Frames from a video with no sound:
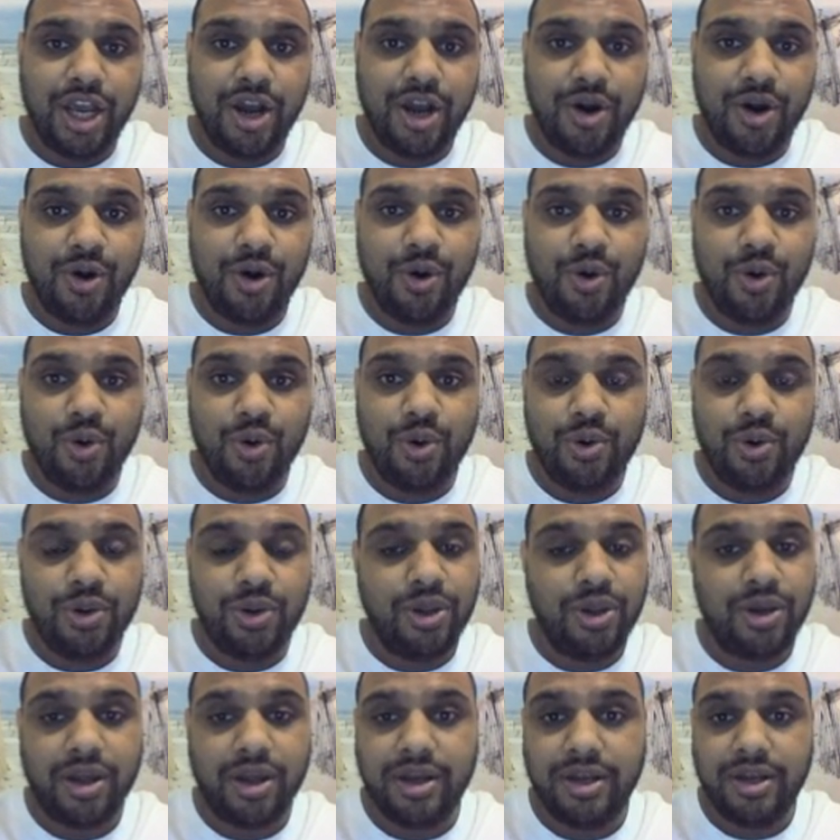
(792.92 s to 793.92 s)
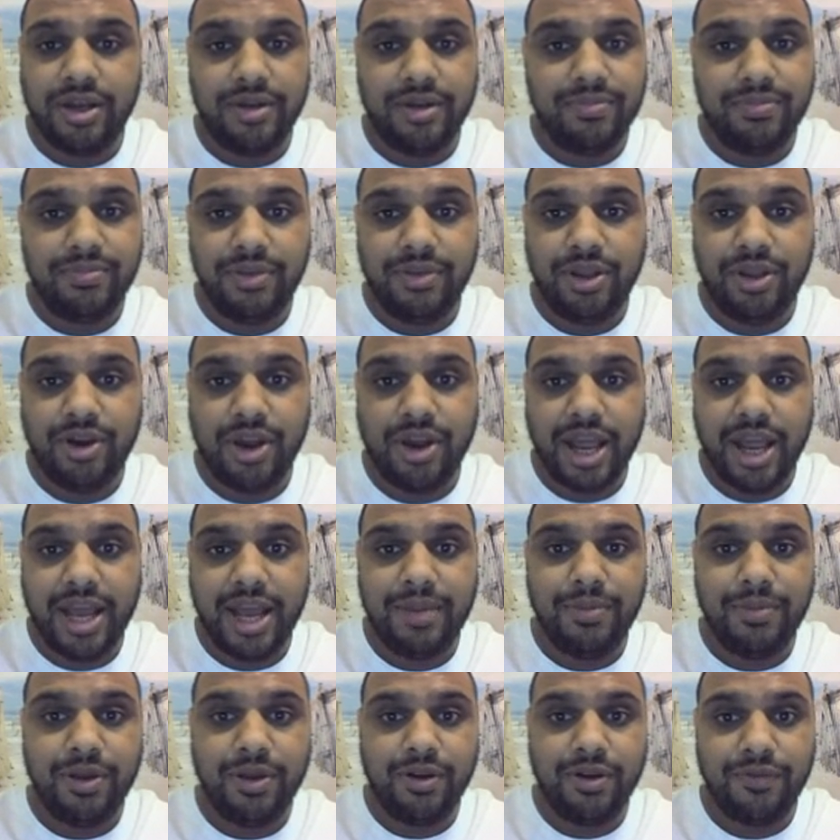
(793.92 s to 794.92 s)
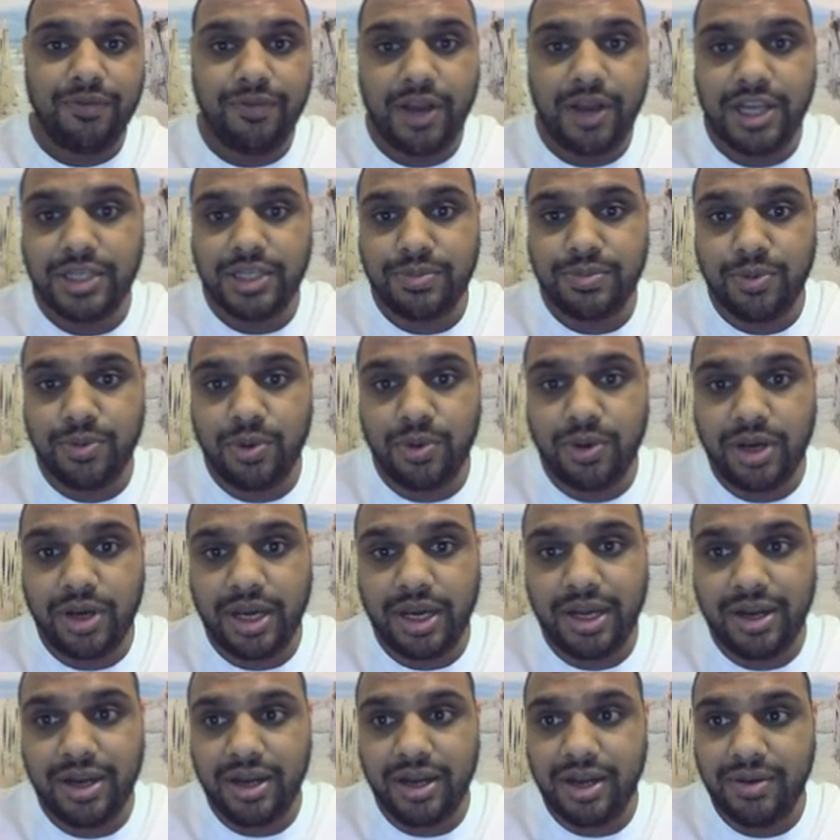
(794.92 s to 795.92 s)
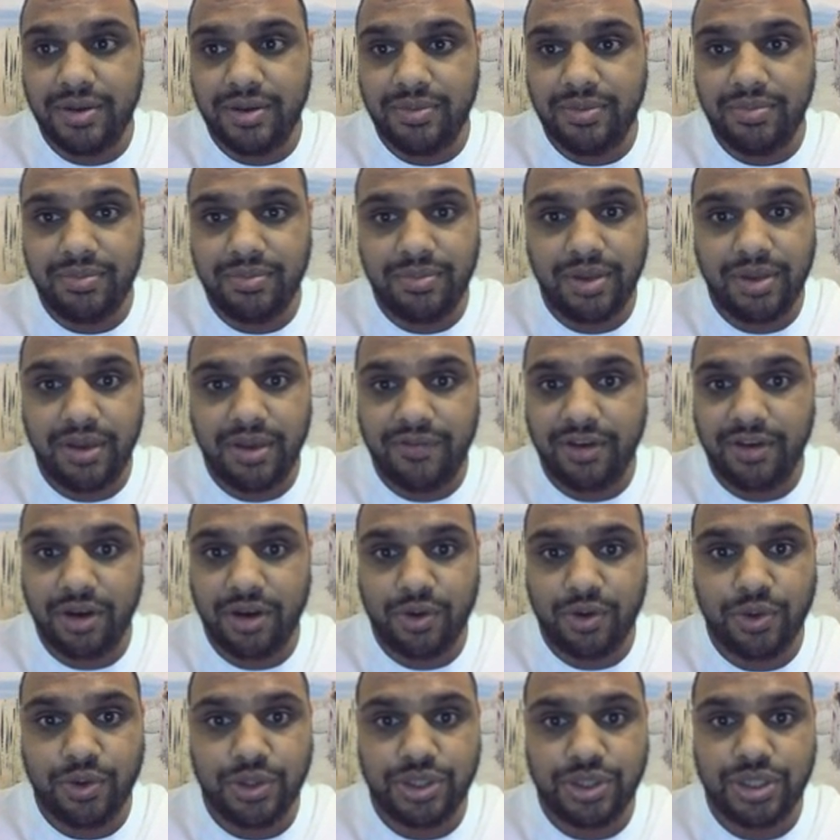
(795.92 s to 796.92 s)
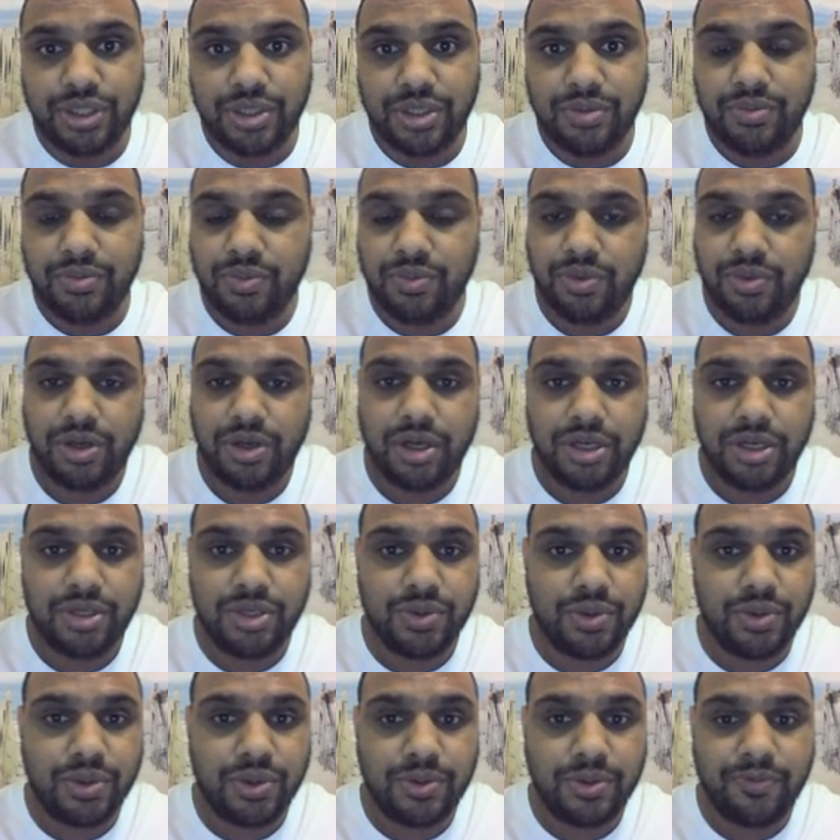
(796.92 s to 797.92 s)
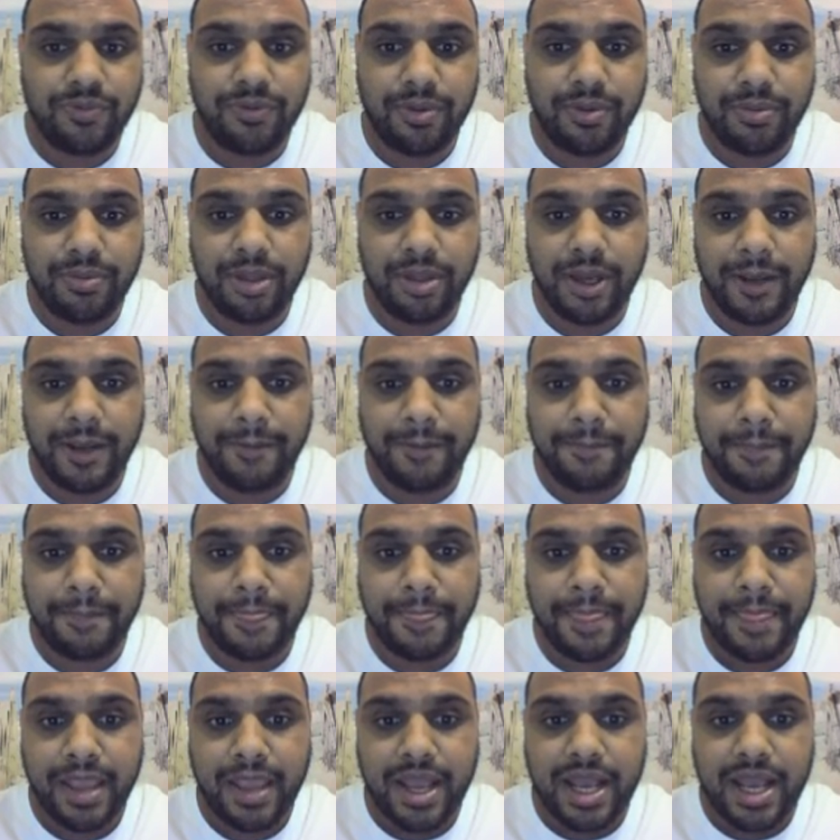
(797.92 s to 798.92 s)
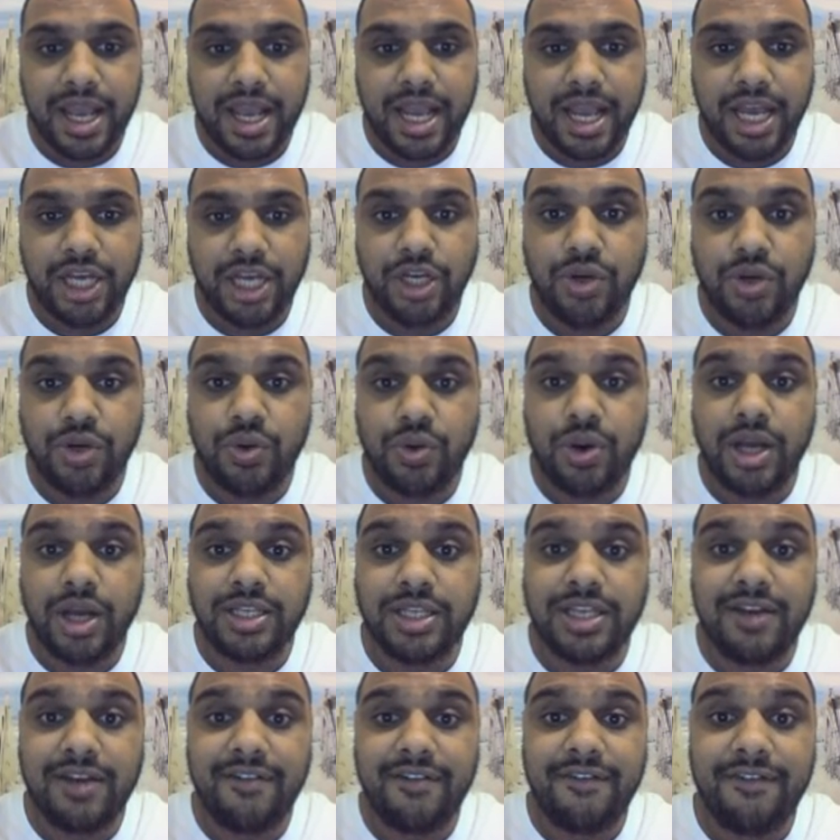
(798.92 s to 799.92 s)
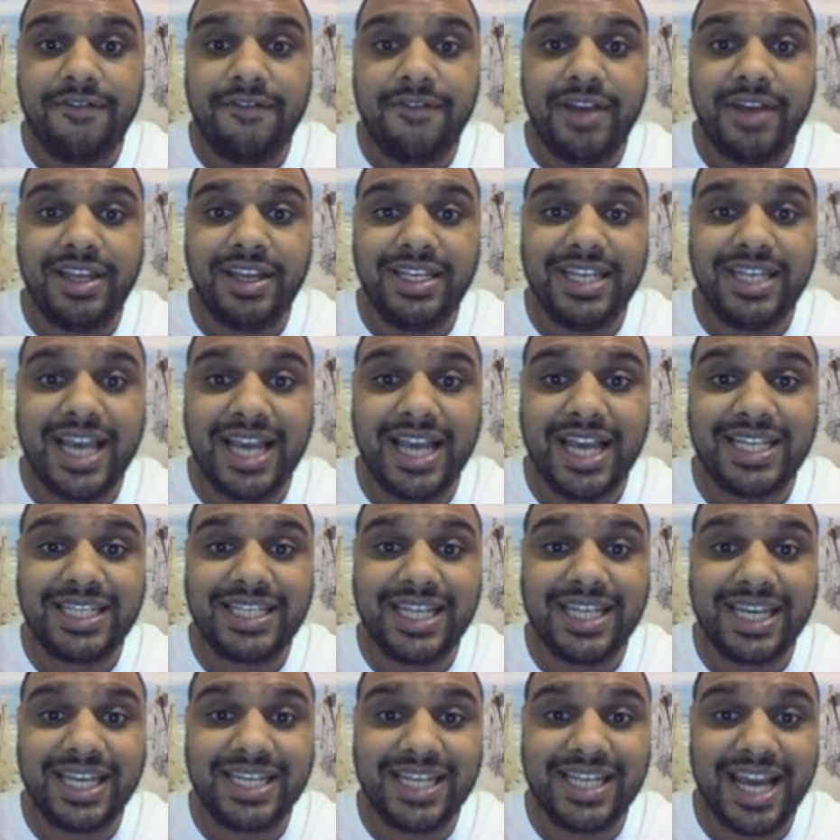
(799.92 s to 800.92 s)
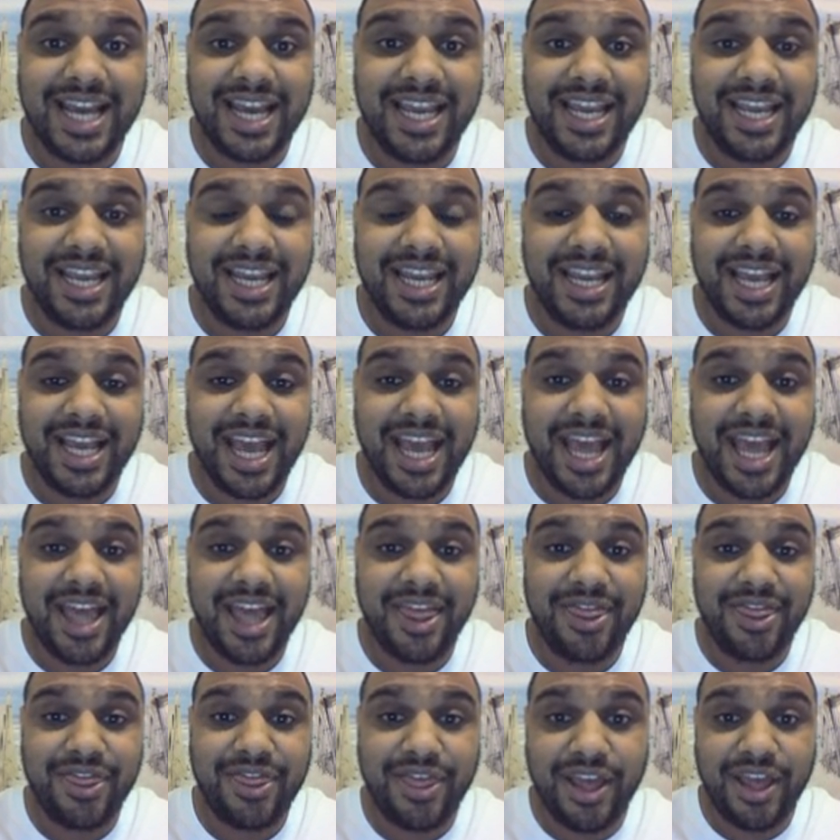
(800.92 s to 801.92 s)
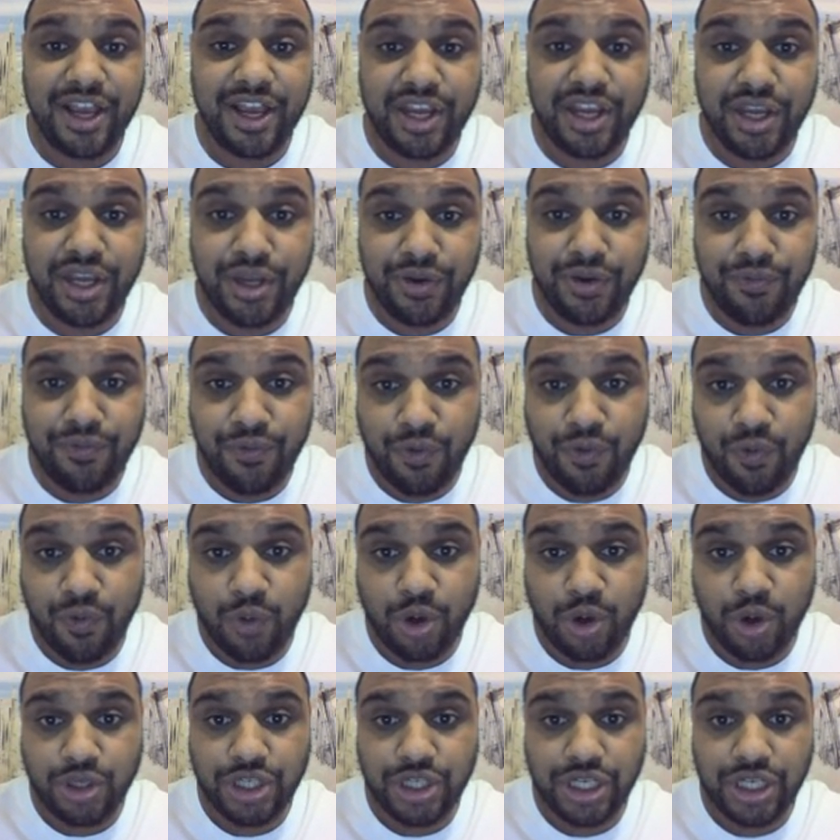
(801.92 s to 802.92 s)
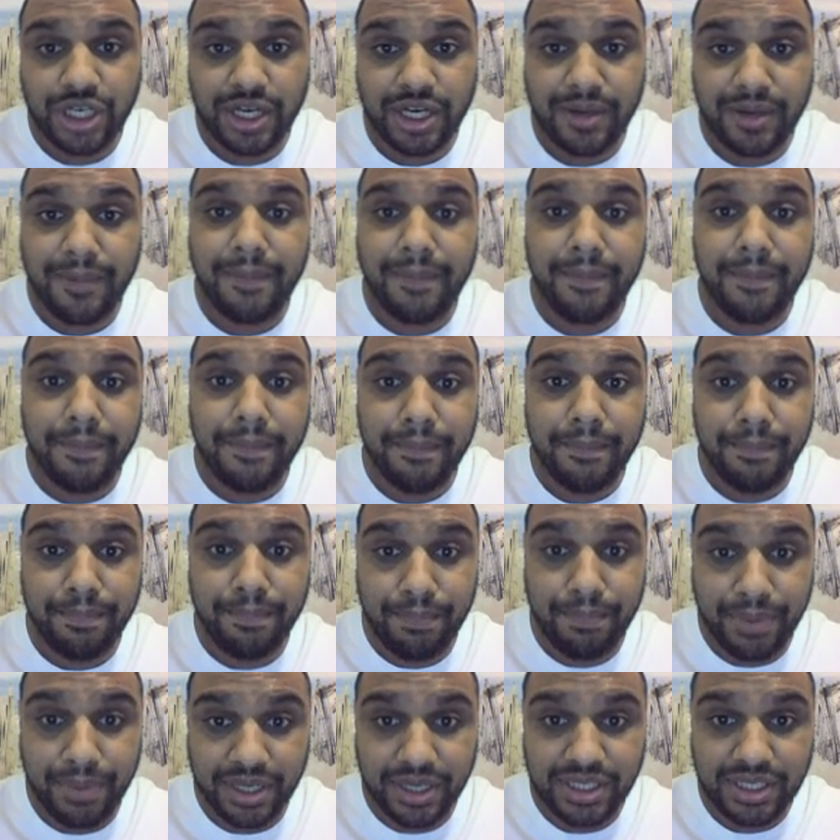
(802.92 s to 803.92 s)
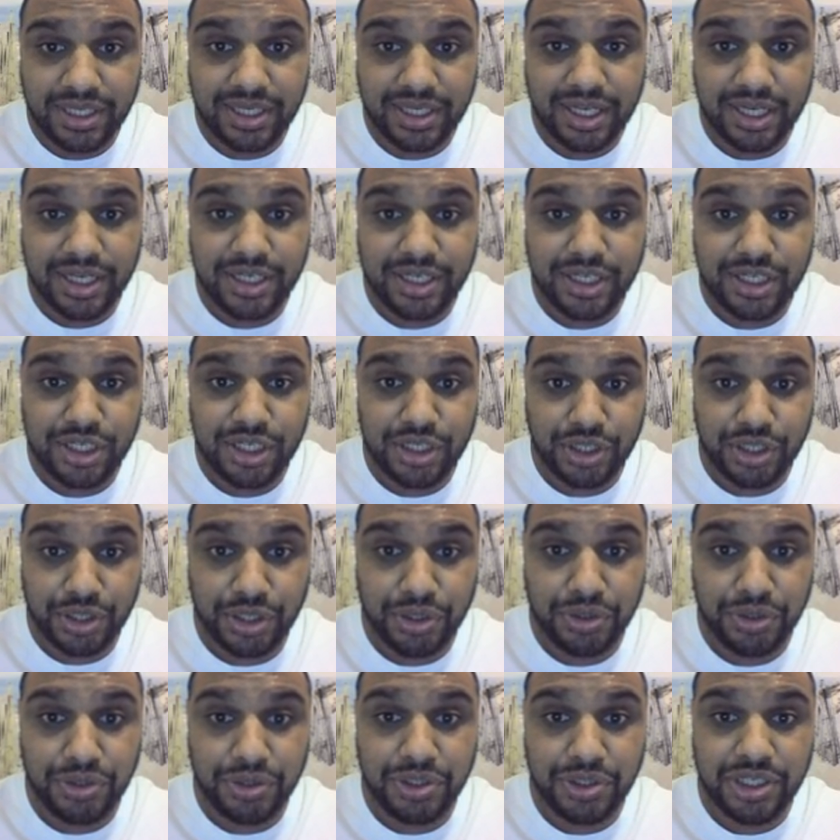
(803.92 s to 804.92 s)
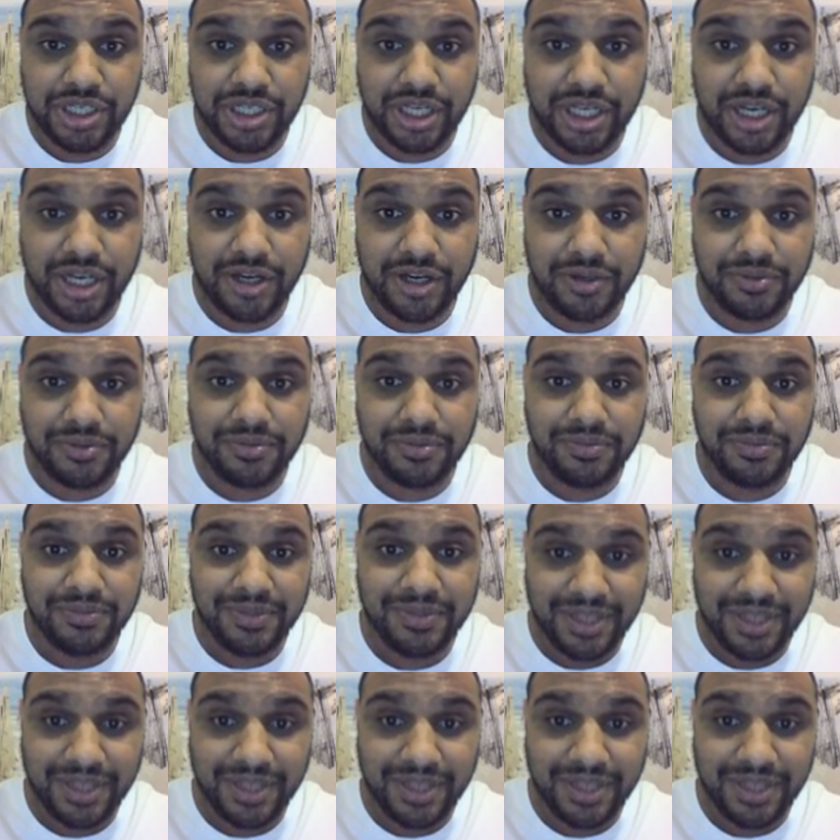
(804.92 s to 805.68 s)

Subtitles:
Or you can, you know, add me on Facebook, and then if you have any question, we can talk from there. And you guys have a fantastic day, and thank you for watching BISC 2 channel.